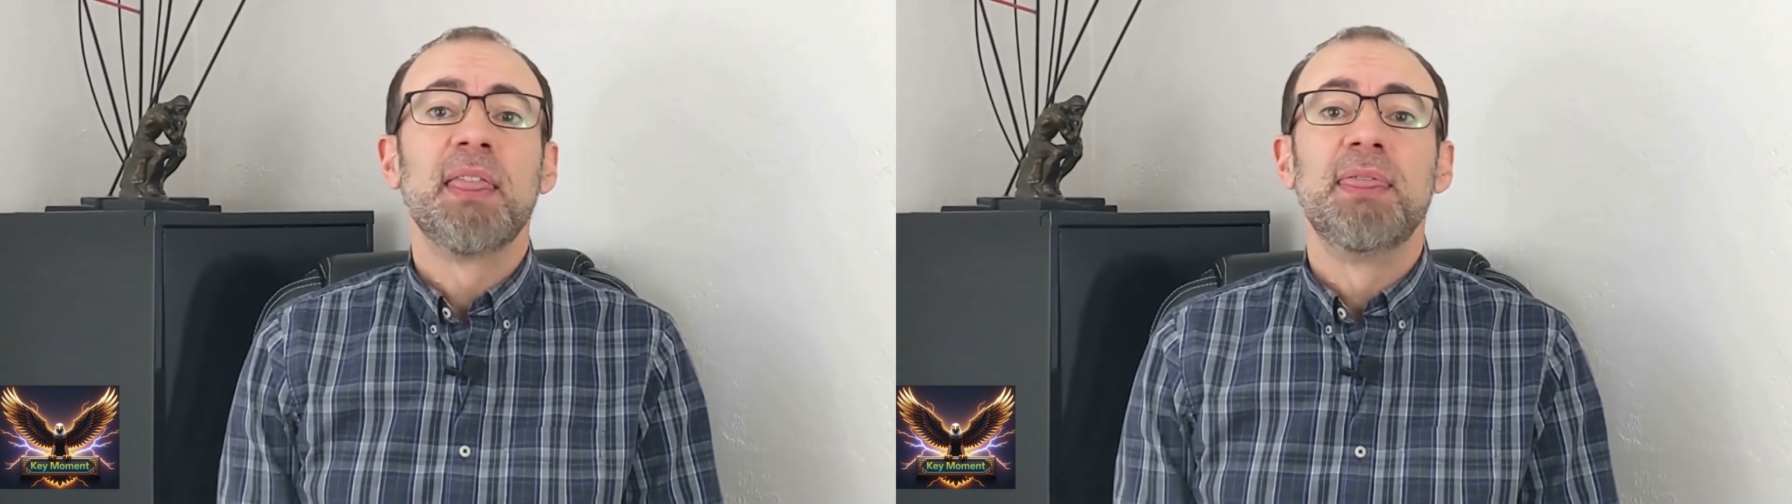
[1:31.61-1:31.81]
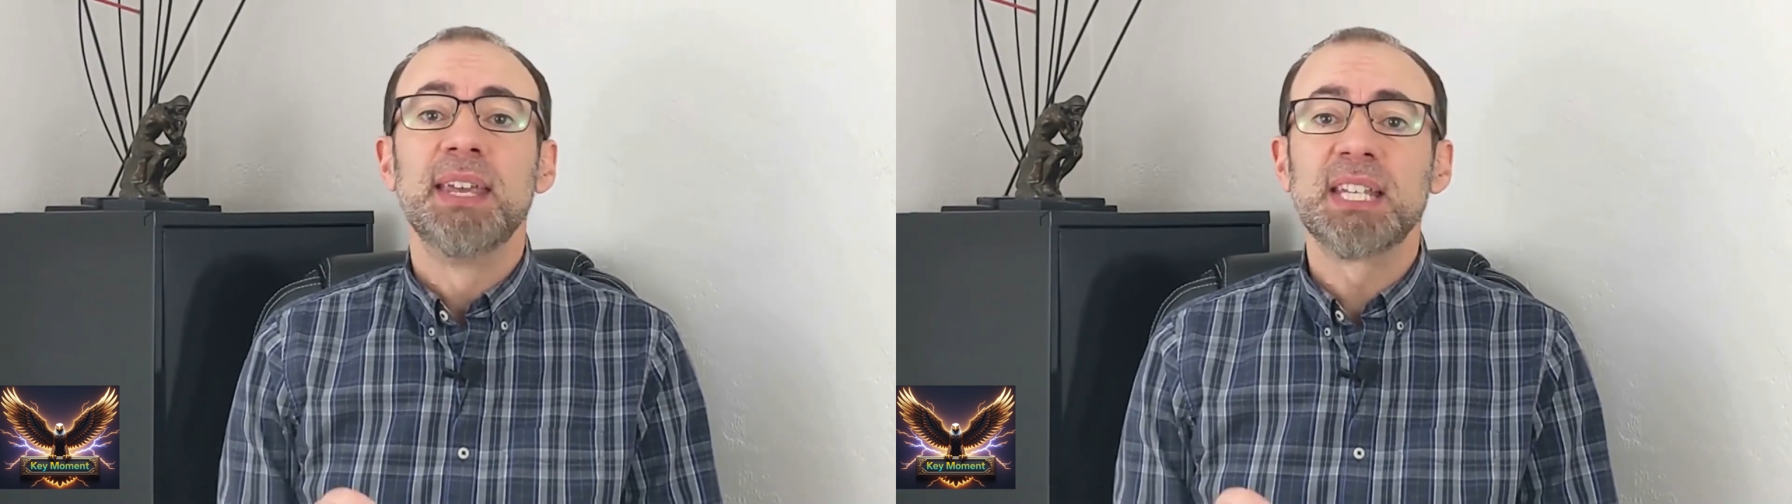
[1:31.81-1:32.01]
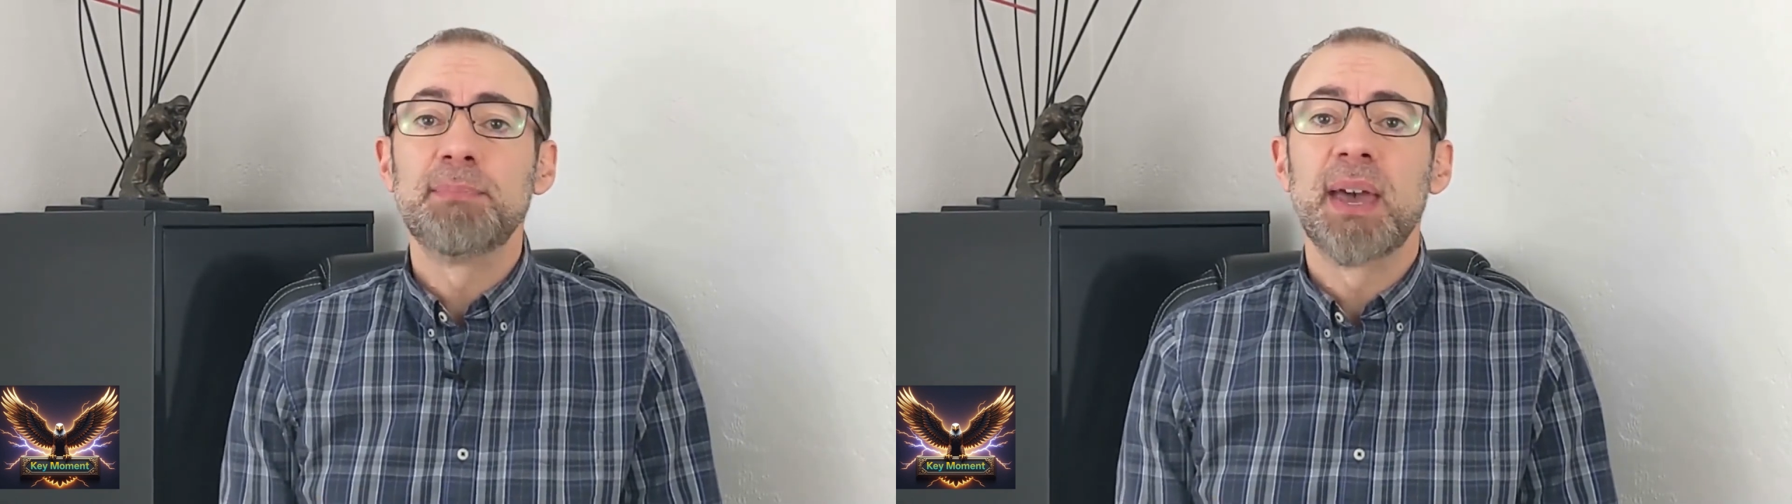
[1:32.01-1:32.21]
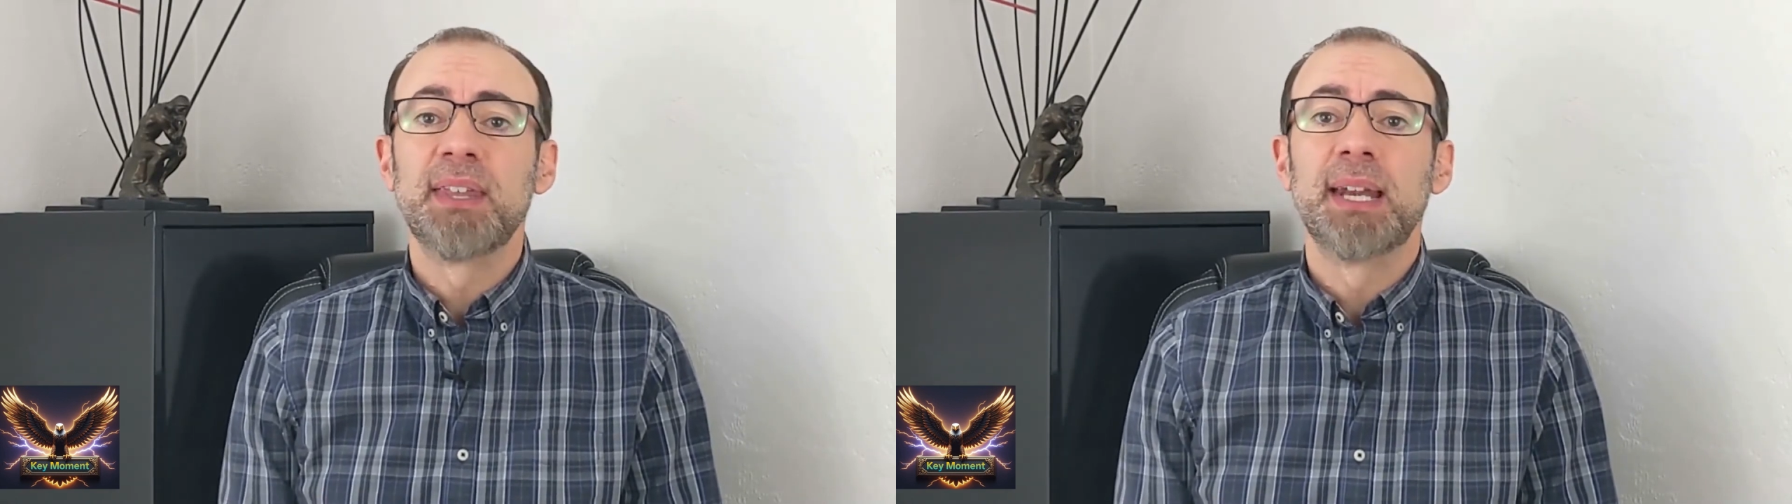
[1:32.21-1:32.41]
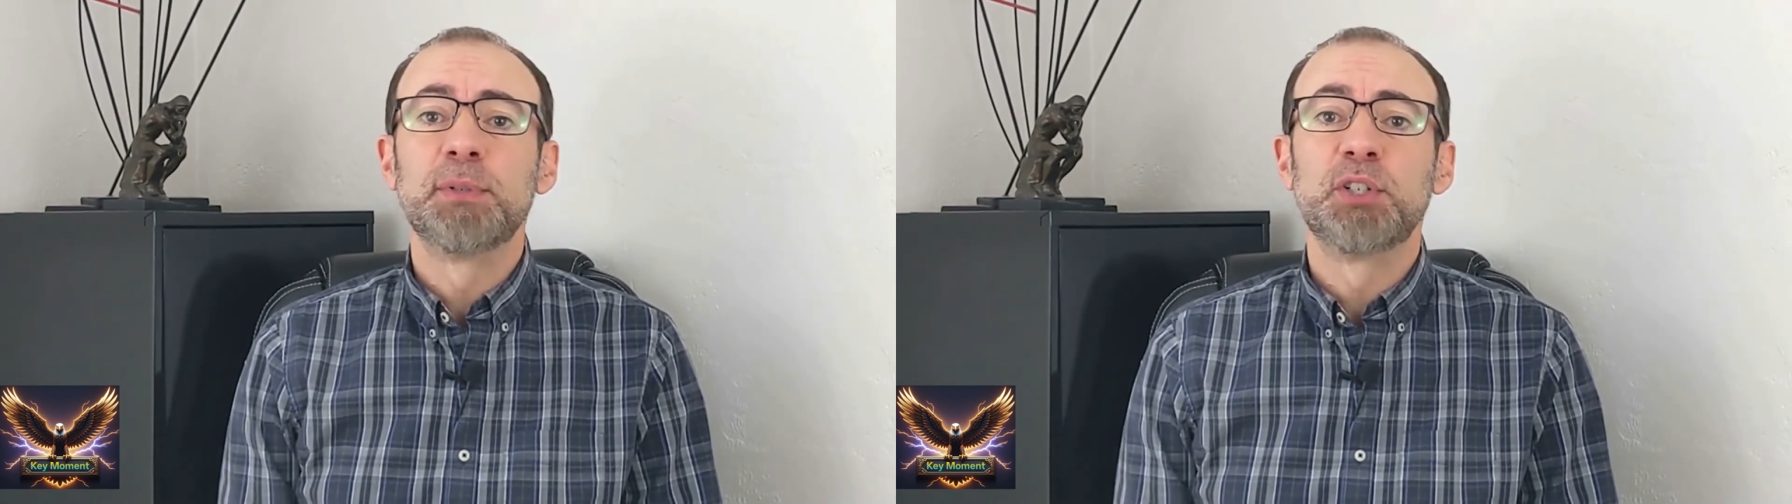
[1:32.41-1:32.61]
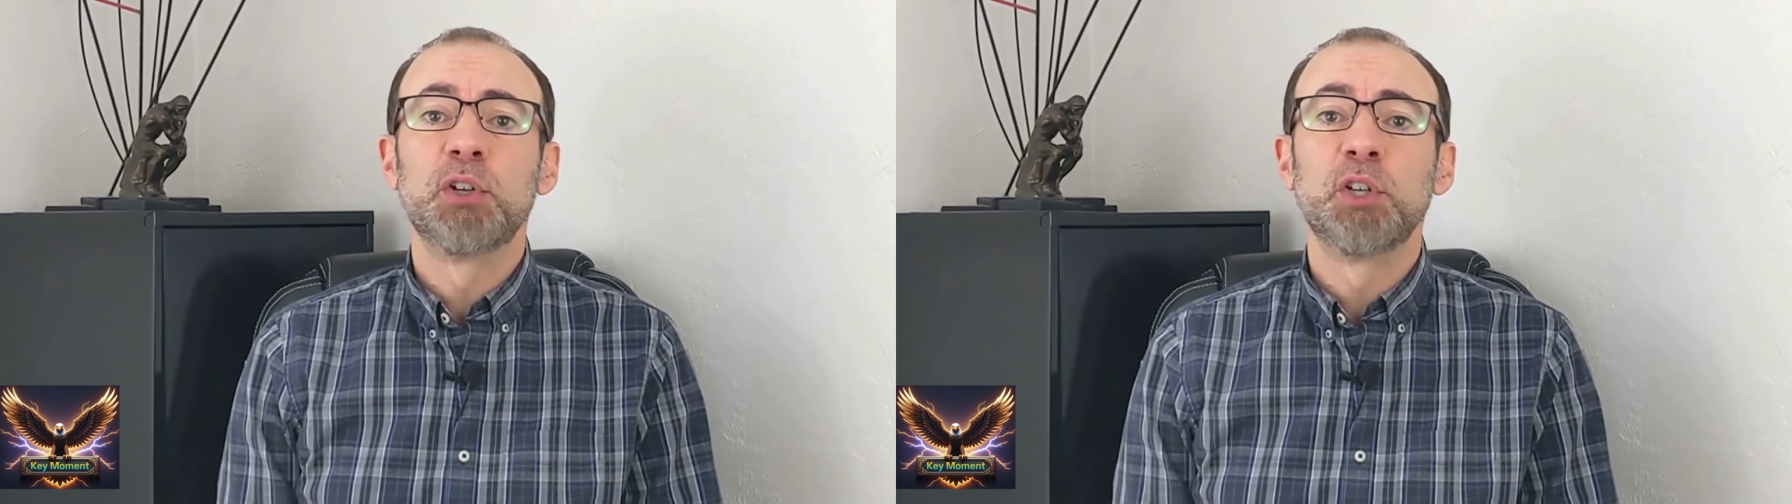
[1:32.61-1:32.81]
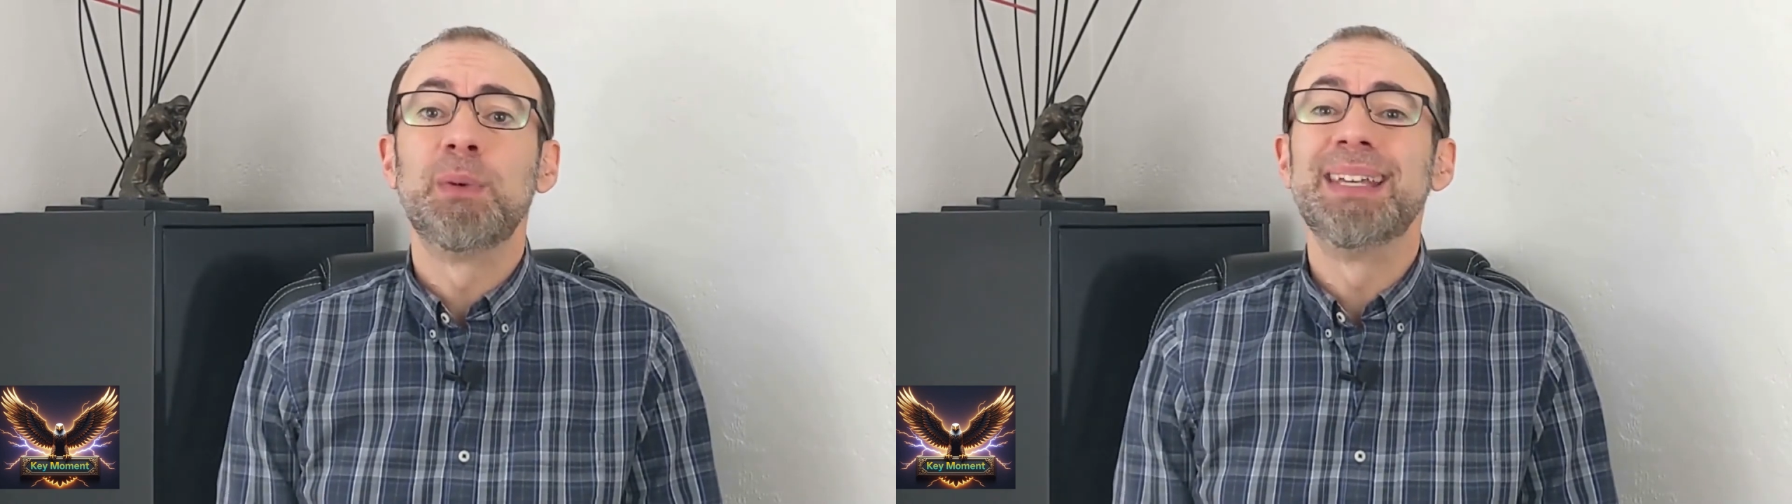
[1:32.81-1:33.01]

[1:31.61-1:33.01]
this method I'm showing you